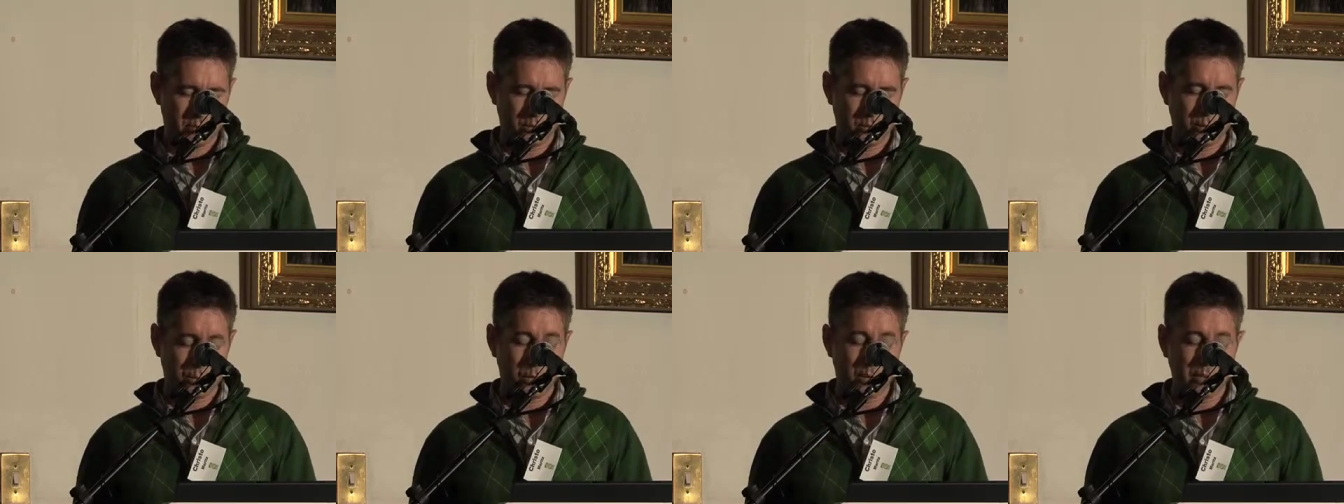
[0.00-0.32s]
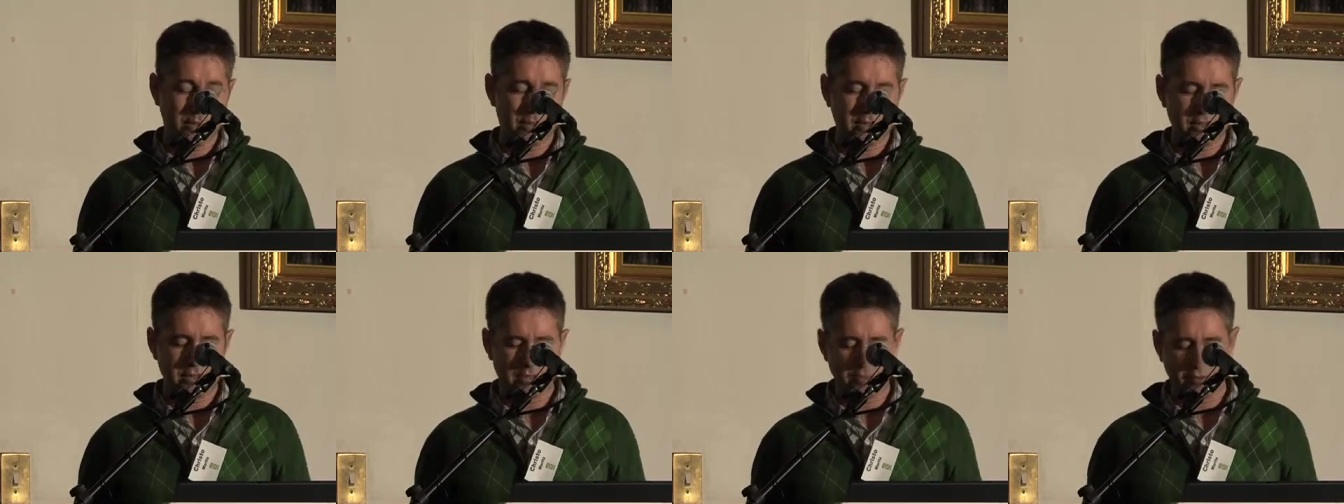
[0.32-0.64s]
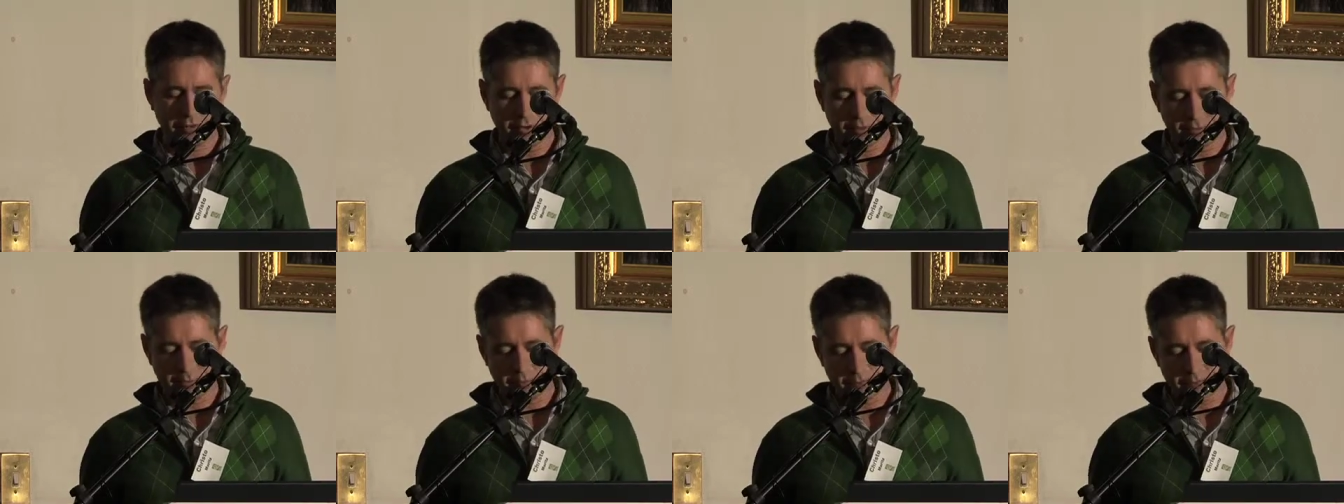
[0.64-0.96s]
with the
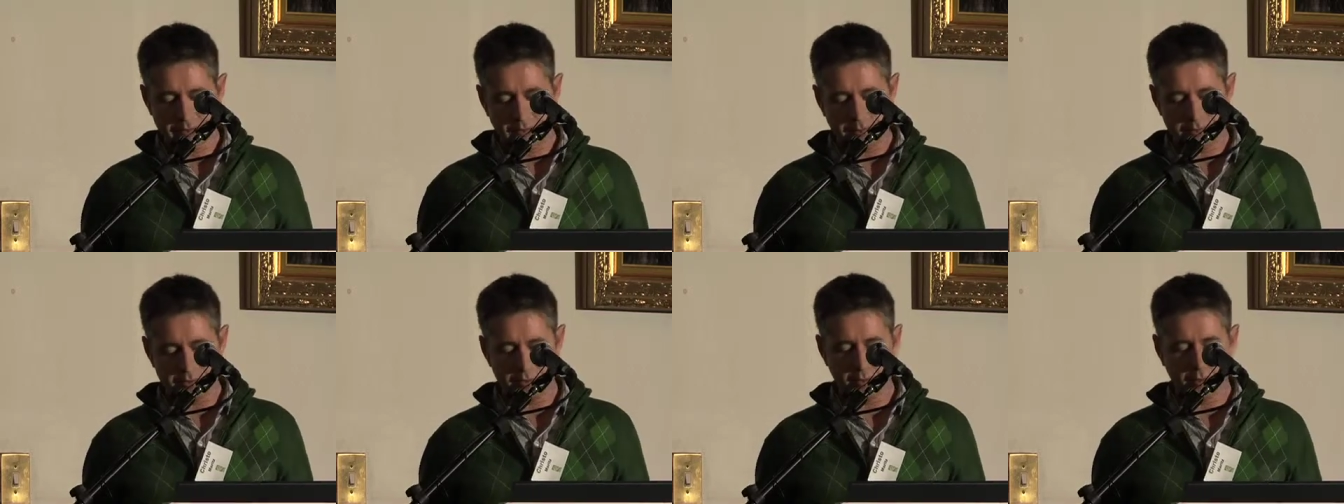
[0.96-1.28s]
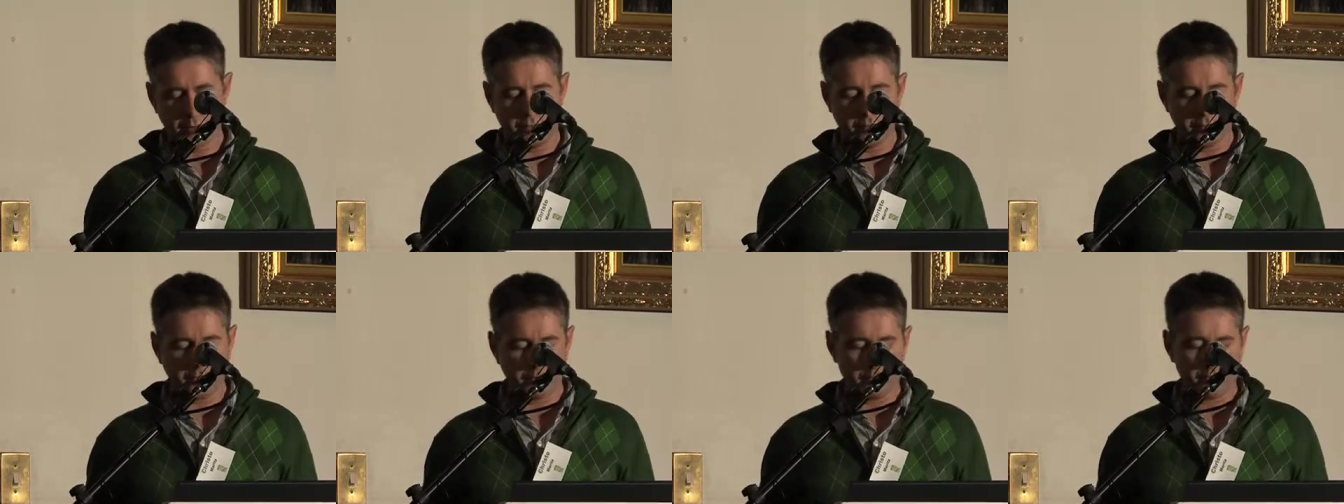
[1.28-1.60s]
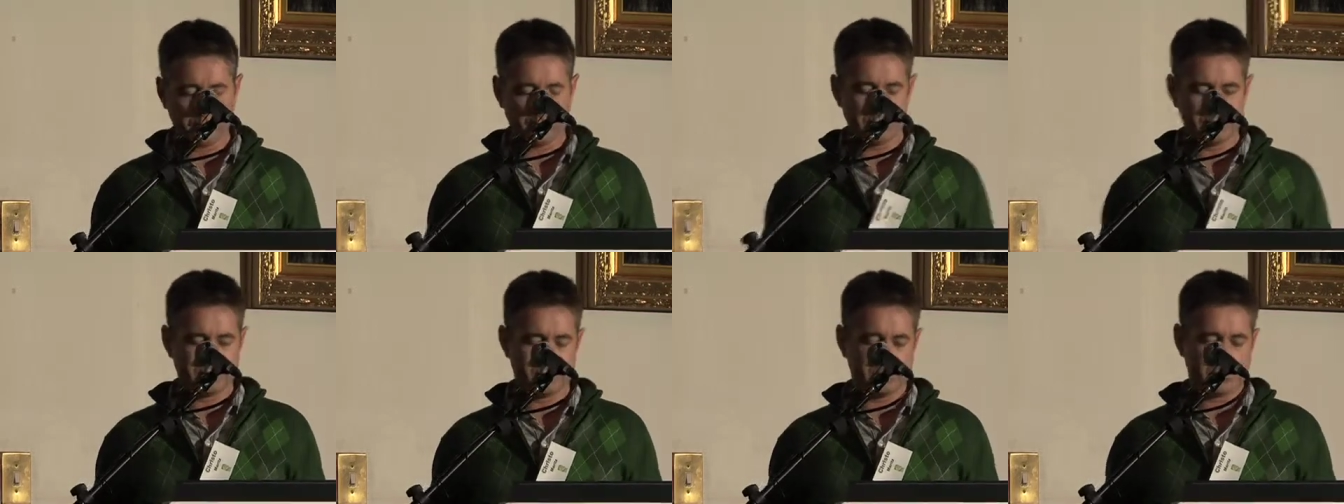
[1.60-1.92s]
different maps,
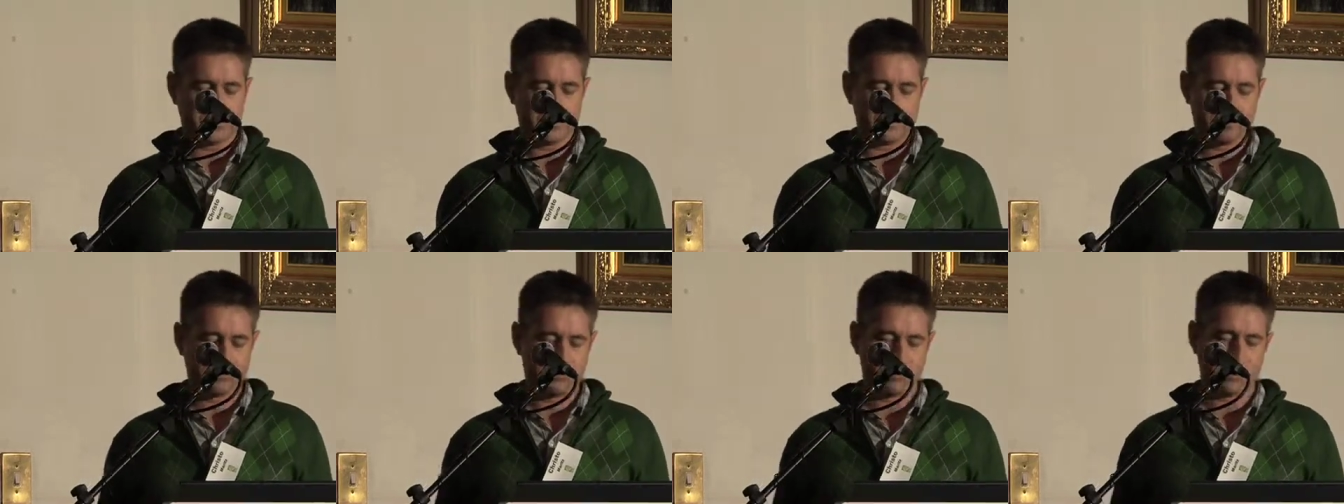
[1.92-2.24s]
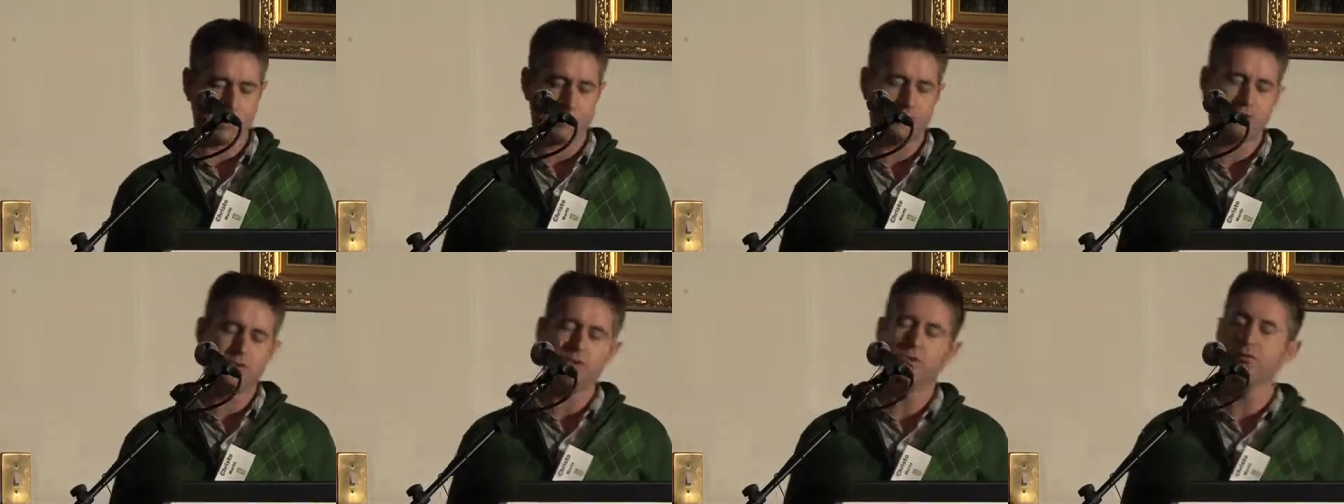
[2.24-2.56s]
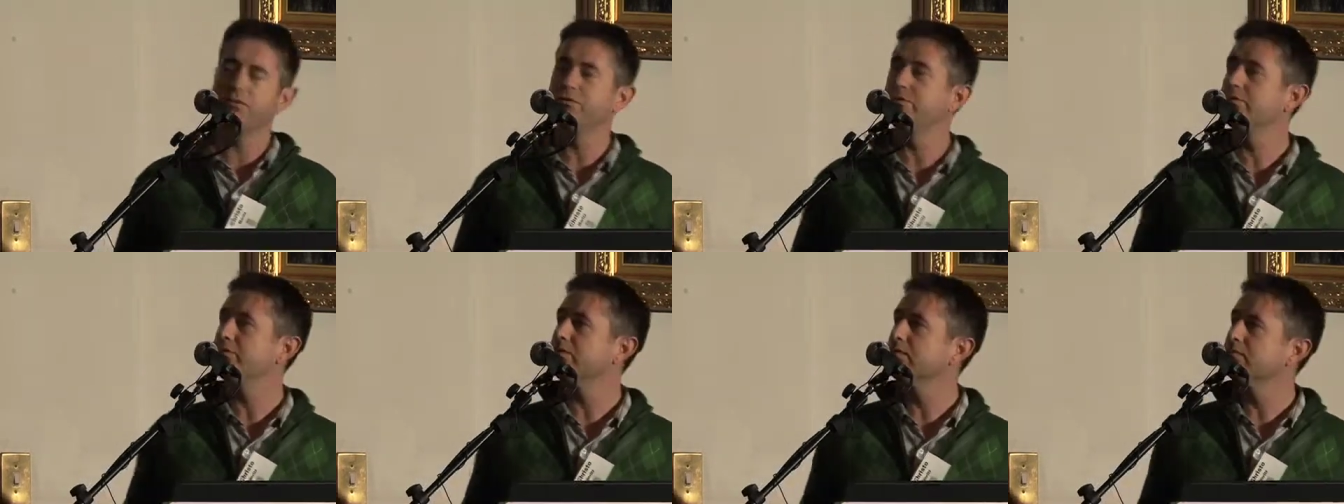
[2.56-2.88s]
I've sort
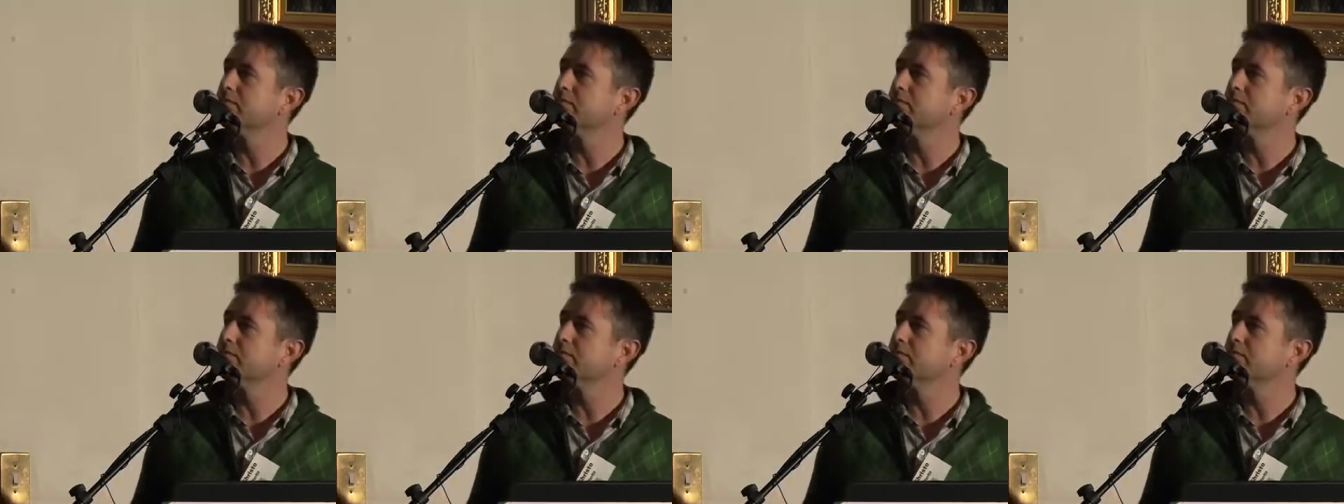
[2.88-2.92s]
of